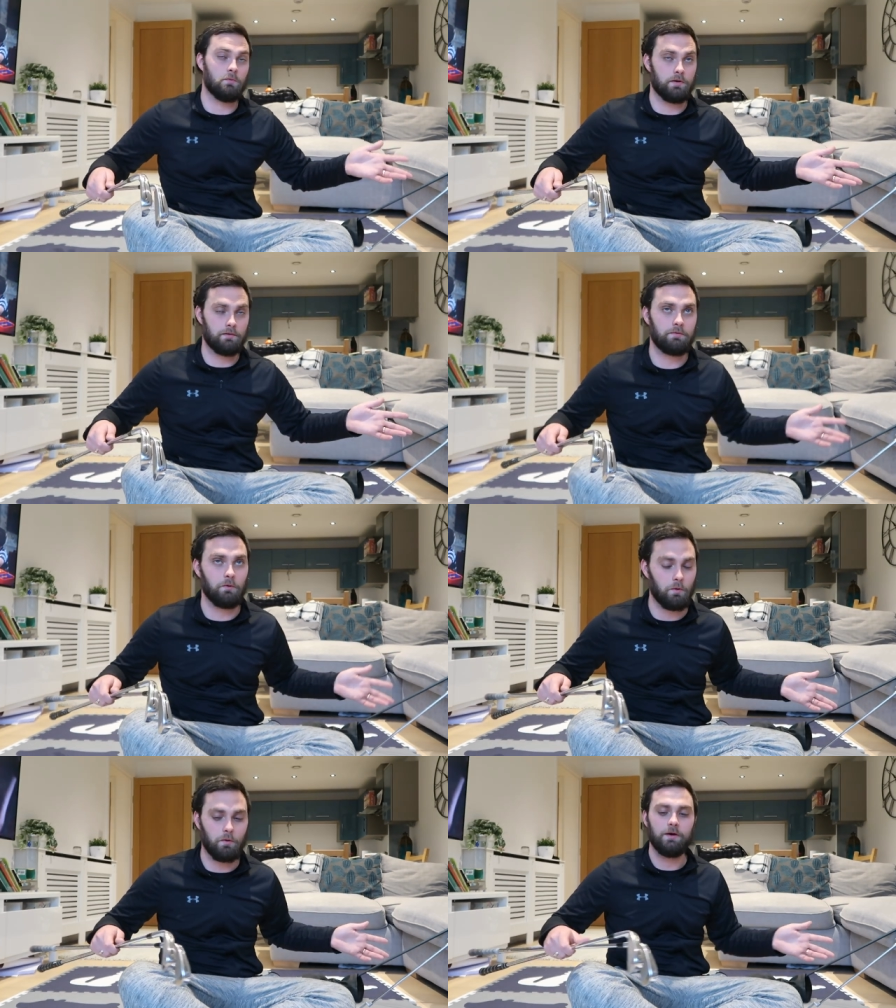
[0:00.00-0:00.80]
I wouldn't have
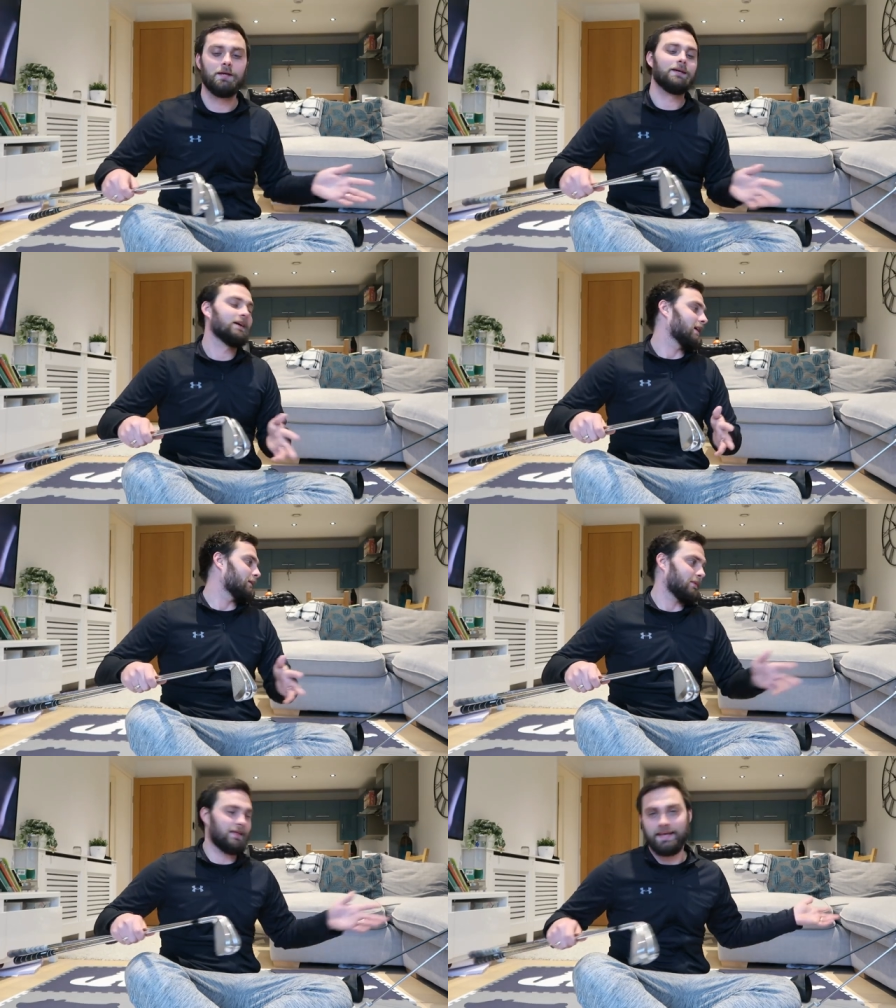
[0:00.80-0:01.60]
thought,
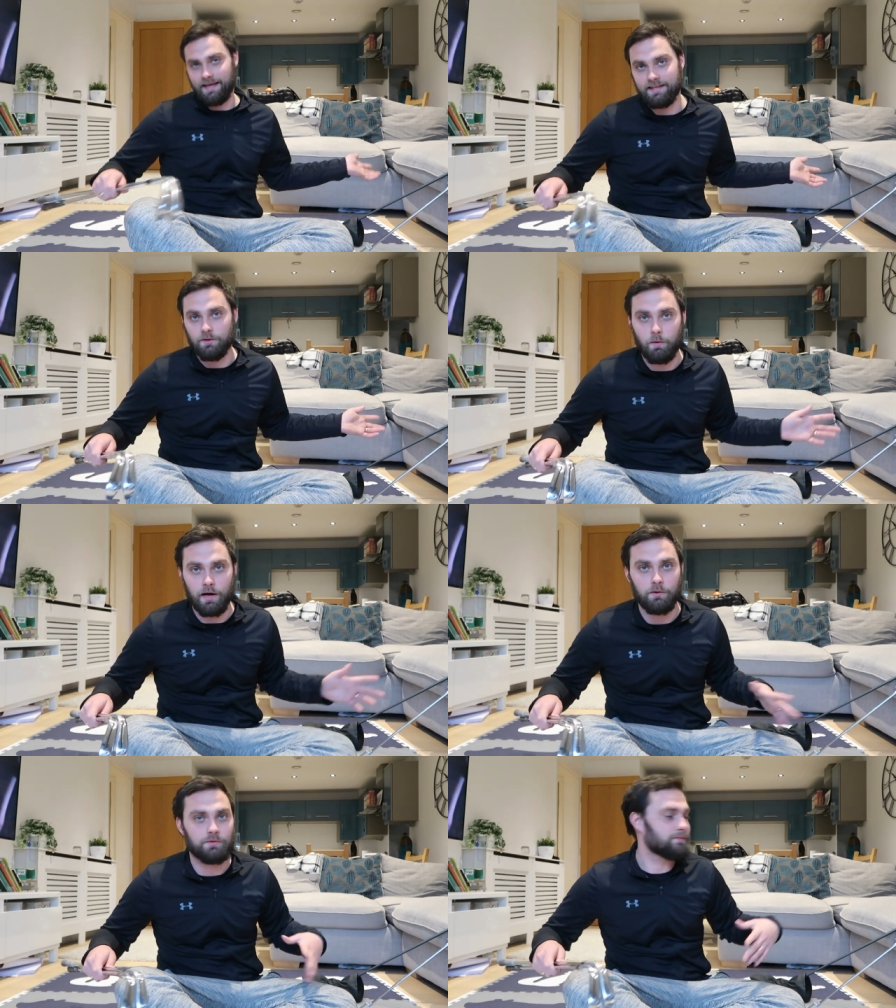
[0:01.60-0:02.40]
in the
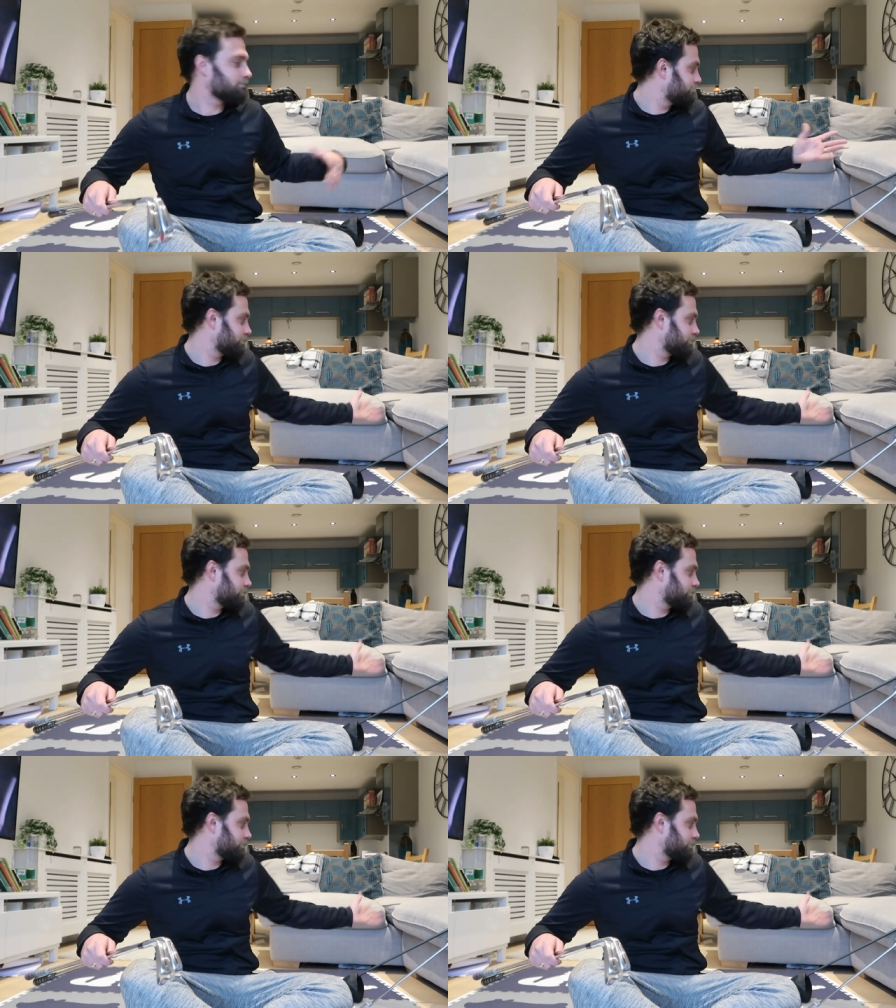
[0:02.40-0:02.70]
world